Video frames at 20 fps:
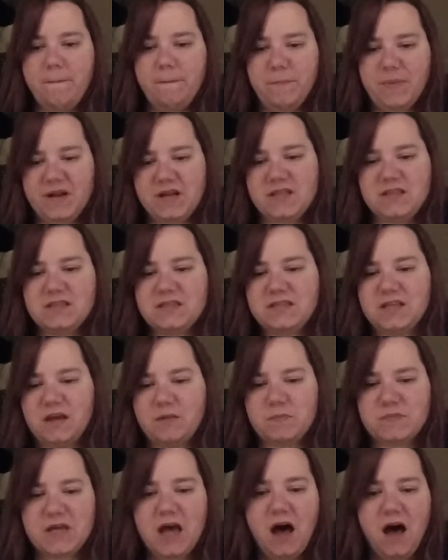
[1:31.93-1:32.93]
But at the
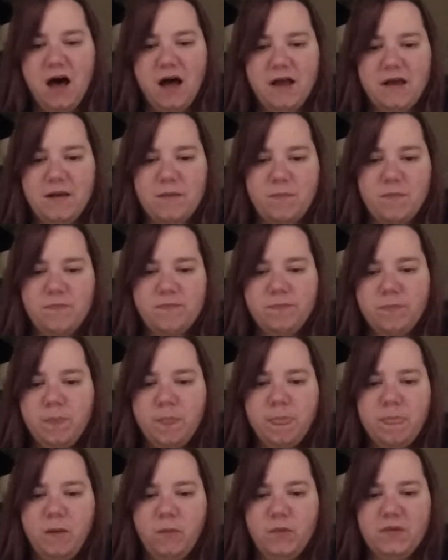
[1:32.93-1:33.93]
same time,
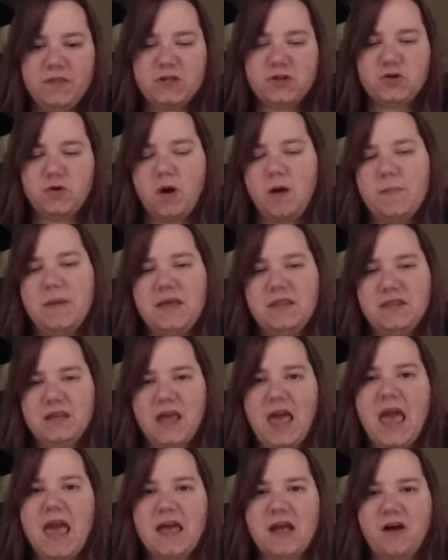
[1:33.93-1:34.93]
when the drama and the
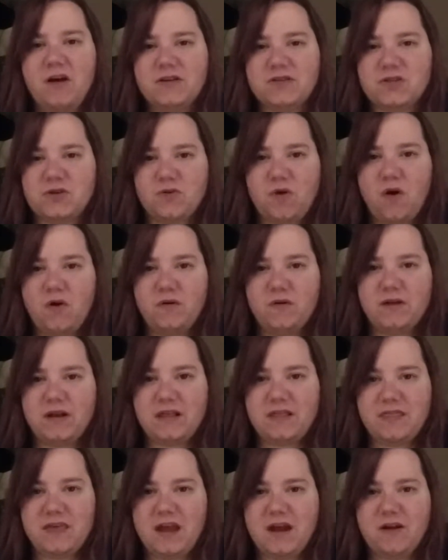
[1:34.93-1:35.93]
chaos are
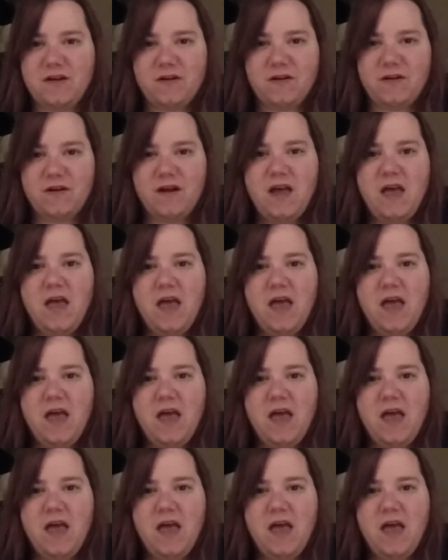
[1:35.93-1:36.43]
already there,